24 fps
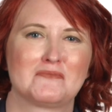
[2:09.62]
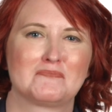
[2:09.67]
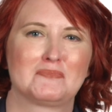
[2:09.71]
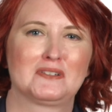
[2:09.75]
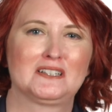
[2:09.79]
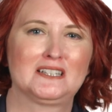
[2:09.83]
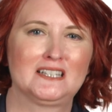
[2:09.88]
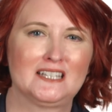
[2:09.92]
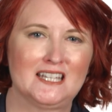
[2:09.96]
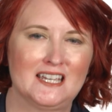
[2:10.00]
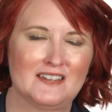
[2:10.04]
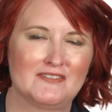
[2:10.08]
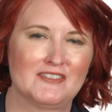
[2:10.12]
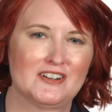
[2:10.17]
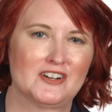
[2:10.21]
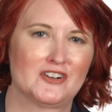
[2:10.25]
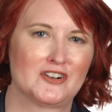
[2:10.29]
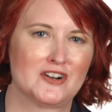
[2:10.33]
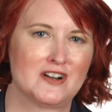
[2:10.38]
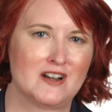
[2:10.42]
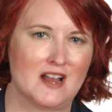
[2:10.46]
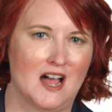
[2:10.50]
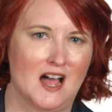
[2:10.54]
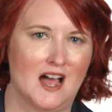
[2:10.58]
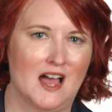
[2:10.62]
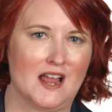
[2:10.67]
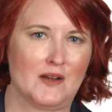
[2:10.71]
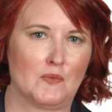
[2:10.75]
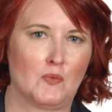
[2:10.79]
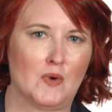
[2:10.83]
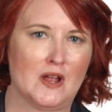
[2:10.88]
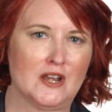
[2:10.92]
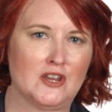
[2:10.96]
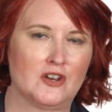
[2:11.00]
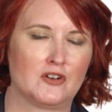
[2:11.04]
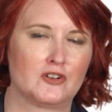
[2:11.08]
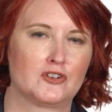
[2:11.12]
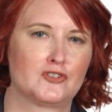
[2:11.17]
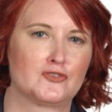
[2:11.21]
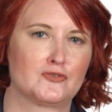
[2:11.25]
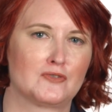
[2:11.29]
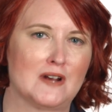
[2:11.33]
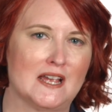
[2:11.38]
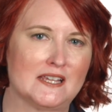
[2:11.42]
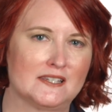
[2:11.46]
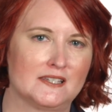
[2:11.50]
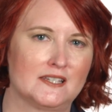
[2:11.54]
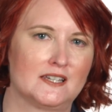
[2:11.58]
Believe it or not, when you're
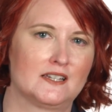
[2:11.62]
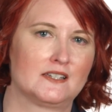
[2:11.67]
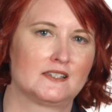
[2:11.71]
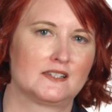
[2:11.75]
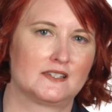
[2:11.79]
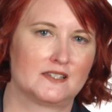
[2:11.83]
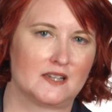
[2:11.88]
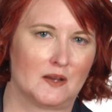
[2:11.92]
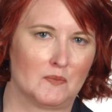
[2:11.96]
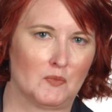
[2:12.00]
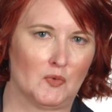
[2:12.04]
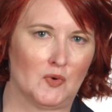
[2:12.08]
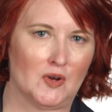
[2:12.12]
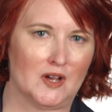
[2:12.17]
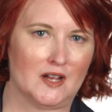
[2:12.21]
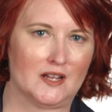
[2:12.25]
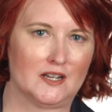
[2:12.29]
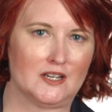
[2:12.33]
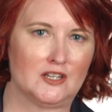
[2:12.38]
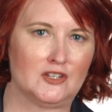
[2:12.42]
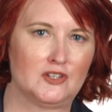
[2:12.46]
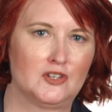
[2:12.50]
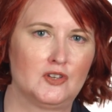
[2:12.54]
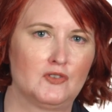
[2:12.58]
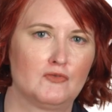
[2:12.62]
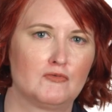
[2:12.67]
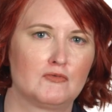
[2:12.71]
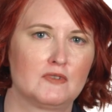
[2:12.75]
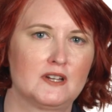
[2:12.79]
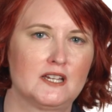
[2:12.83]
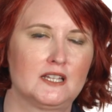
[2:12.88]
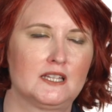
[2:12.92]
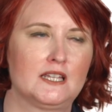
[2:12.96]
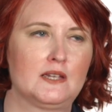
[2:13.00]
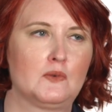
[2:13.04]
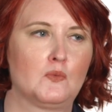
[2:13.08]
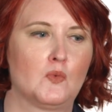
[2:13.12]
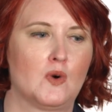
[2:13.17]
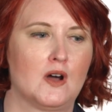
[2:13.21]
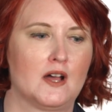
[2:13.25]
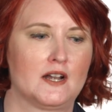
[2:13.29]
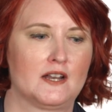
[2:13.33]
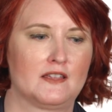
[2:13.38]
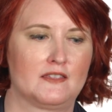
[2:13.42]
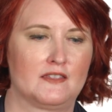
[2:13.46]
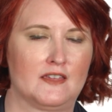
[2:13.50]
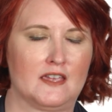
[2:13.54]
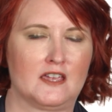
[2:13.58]
dressing someone, you really
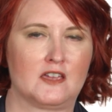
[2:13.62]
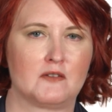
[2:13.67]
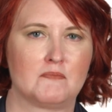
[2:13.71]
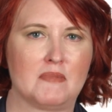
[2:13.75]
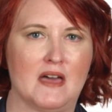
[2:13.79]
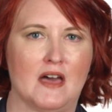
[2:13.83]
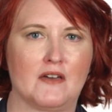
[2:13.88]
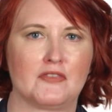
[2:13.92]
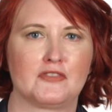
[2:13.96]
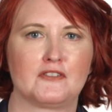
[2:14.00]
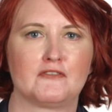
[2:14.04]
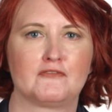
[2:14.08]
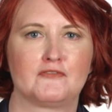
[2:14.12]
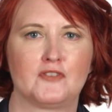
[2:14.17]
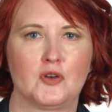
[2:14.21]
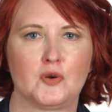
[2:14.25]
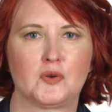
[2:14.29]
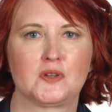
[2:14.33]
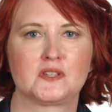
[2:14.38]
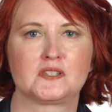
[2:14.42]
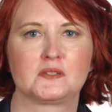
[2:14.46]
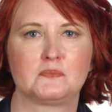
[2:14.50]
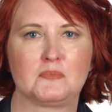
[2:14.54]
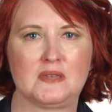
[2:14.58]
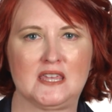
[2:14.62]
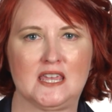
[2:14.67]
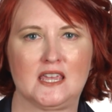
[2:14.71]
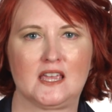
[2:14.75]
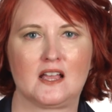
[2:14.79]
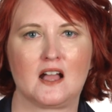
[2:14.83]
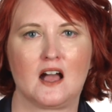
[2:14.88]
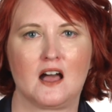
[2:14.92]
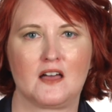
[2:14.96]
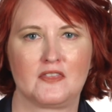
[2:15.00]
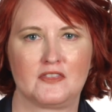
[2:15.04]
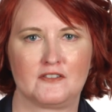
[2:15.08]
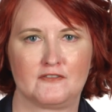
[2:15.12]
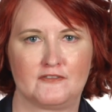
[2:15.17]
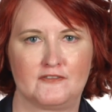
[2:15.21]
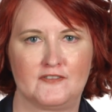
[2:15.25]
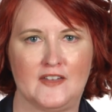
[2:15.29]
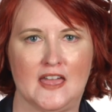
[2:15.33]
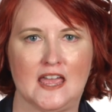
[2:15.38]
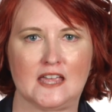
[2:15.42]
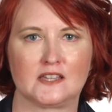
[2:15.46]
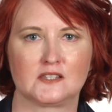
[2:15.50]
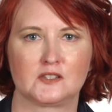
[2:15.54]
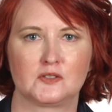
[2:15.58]
want to think about the focus being on the
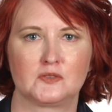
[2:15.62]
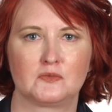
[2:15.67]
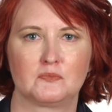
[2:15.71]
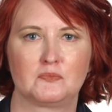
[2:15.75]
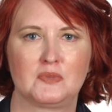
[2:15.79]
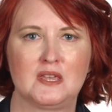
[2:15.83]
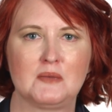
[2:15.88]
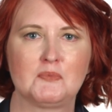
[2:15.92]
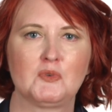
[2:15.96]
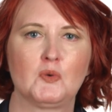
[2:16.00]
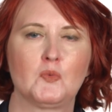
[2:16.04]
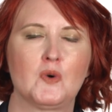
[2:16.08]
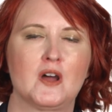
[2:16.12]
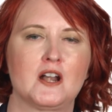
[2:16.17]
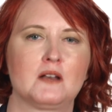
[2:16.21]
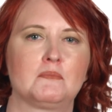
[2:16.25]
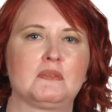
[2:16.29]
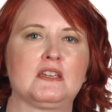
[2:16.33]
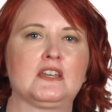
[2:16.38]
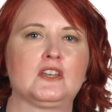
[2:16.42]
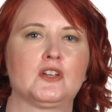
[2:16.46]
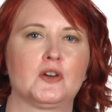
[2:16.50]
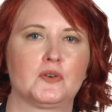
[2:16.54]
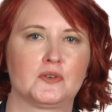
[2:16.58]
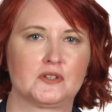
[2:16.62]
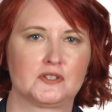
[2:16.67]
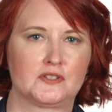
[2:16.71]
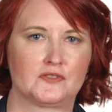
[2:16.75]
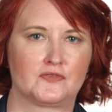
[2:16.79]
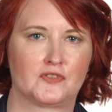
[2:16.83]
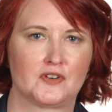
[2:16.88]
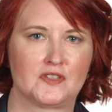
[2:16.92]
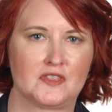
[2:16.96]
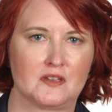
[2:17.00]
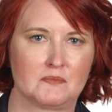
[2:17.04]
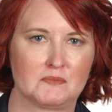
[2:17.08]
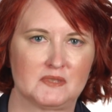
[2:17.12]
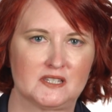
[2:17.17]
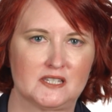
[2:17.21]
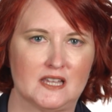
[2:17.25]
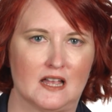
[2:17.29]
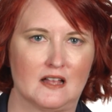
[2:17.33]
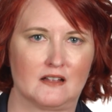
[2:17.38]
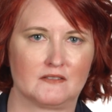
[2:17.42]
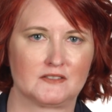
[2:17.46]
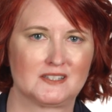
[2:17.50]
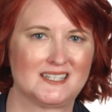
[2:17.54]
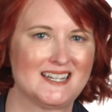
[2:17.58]
face. People want to be noticed for
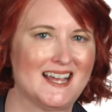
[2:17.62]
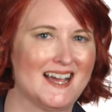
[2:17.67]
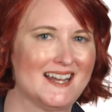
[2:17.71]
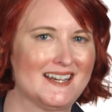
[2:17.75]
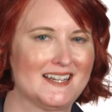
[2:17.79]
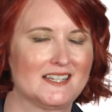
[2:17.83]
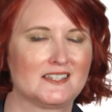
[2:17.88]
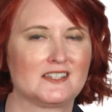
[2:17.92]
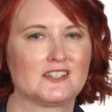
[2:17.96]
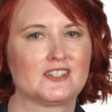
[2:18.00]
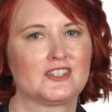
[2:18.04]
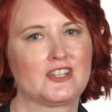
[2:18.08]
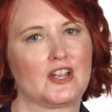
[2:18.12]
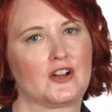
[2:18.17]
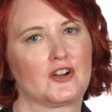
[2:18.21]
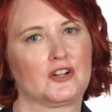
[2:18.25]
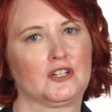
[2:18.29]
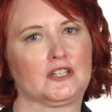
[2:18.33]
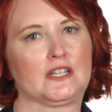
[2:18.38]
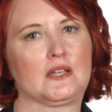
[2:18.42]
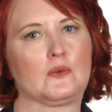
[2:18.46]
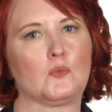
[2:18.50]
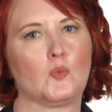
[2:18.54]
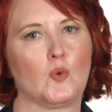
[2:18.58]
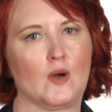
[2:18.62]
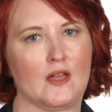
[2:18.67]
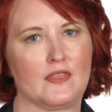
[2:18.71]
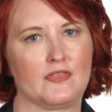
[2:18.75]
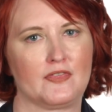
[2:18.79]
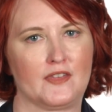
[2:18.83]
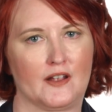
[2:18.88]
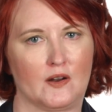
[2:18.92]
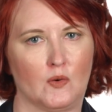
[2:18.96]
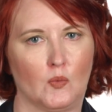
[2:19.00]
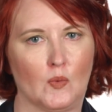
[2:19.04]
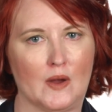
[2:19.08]
themselves, not necessarily what they're